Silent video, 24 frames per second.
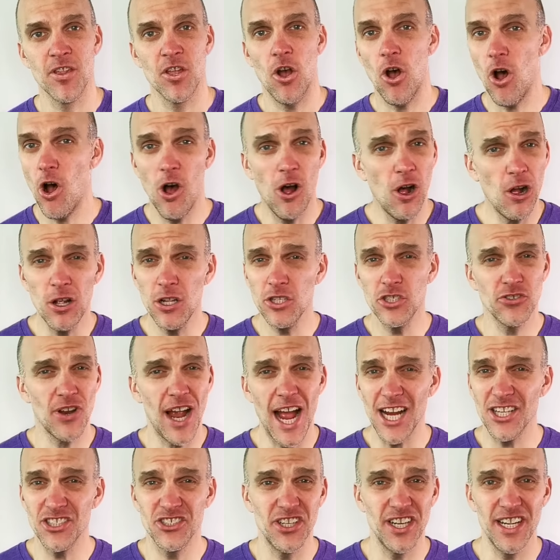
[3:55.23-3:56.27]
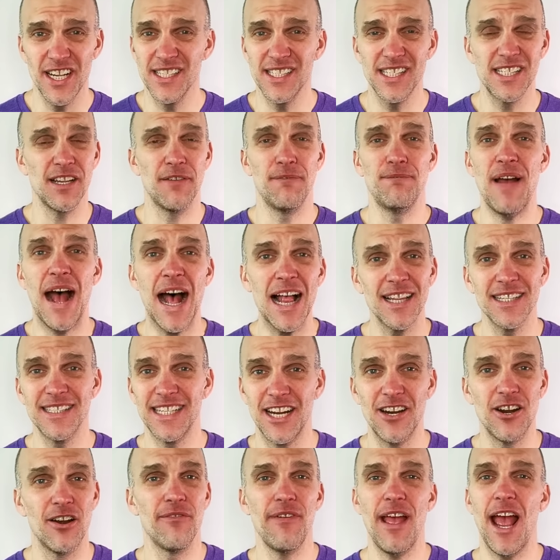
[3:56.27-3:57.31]
All traction is a
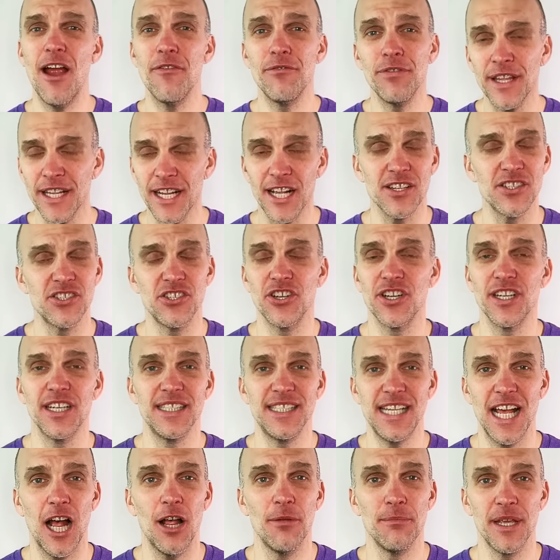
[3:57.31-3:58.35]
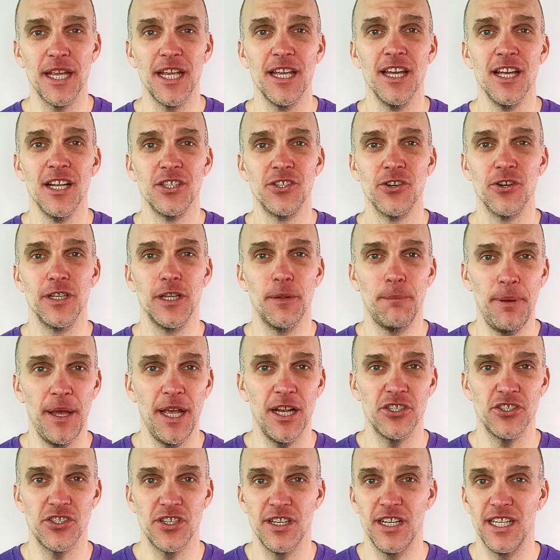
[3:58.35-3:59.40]
validator of everything else you're going to tell me during the
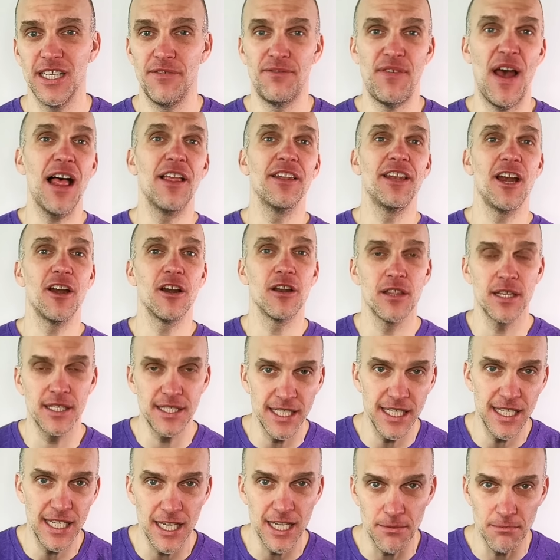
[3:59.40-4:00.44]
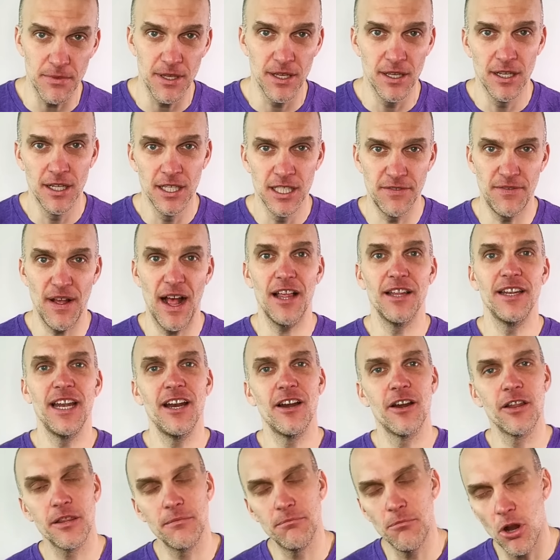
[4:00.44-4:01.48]
pitch. It's a validator to the team. It's a validator
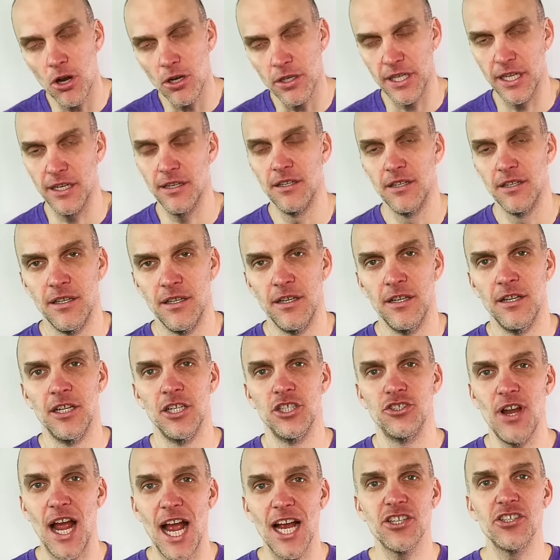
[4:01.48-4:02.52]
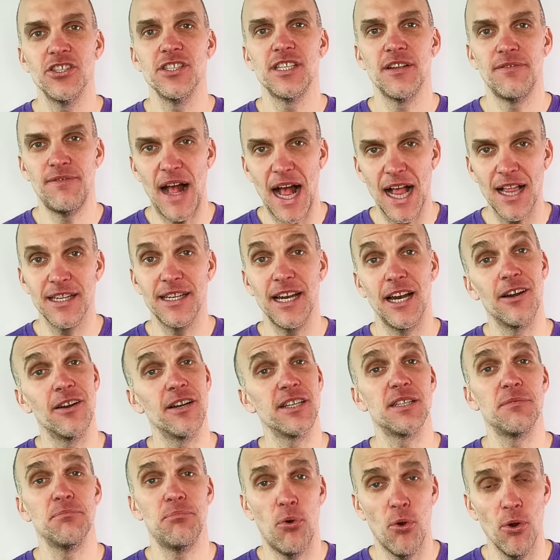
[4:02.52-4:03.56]
to the market. Traction's a validator. It's
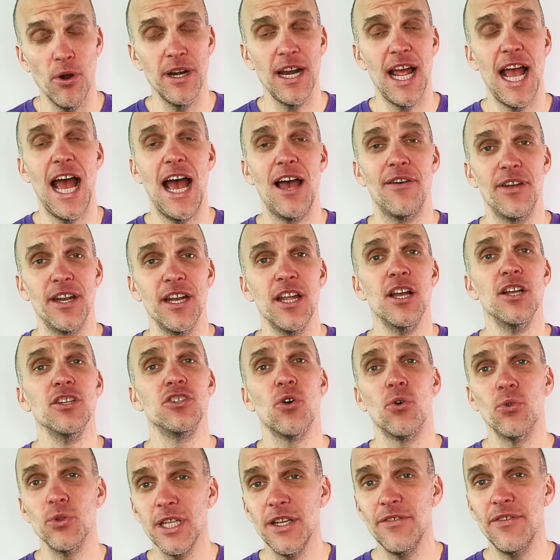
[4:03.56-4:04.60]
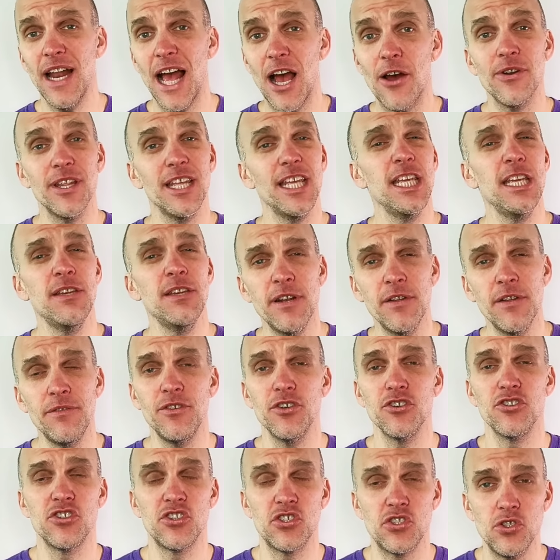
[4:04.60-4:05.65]
important to have it. Don't leave it out. Even if you're
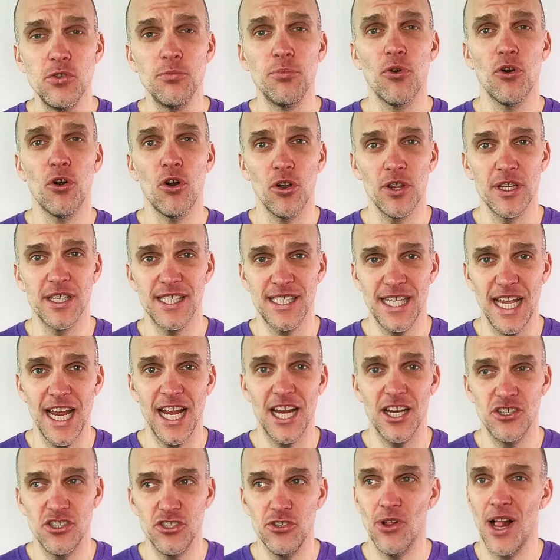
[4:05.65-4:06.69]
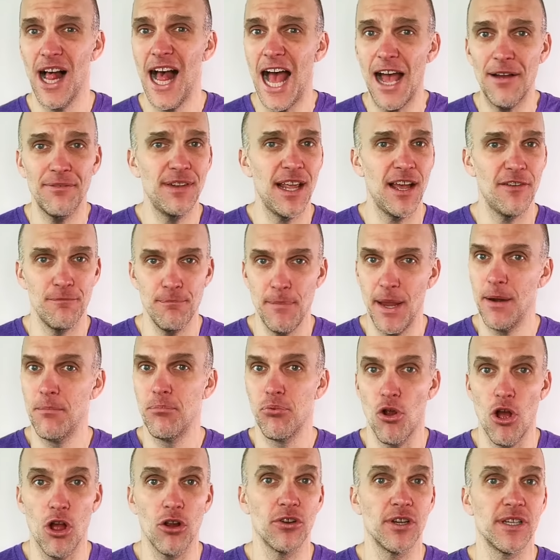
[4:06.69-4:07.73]
super early stage, you'll have to have made
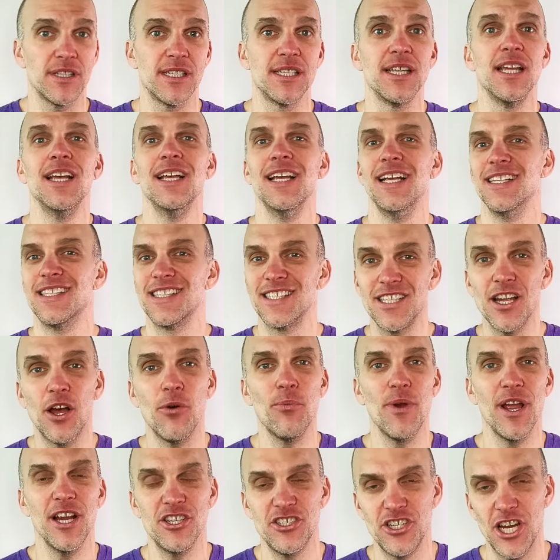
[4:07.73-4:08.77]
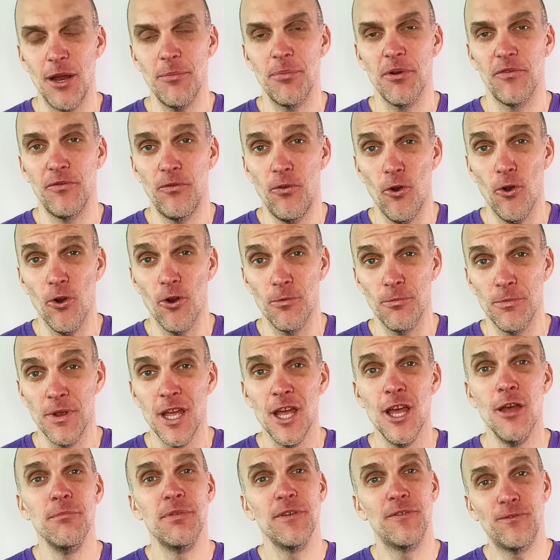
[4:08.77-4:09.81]
progress in some way, shape, or form
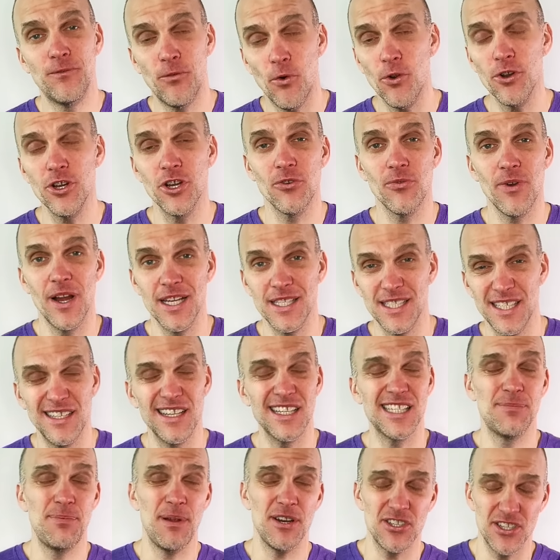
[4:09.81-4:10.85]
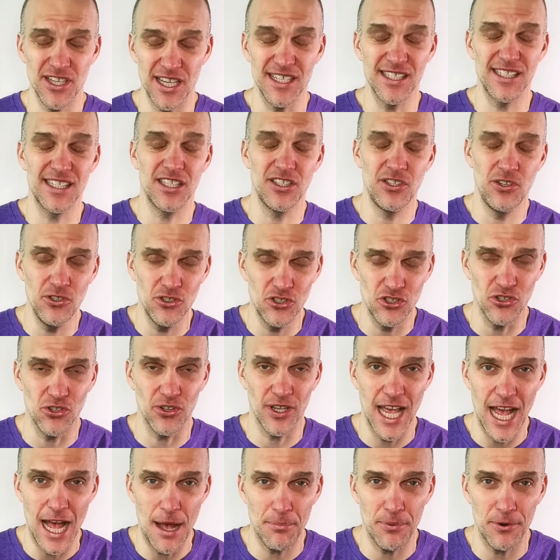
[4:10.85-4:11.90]
before you're raising, especially institutional
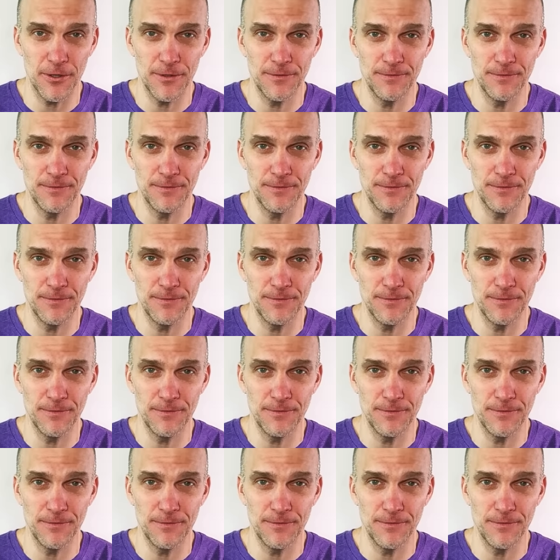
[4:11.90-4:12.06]
capital.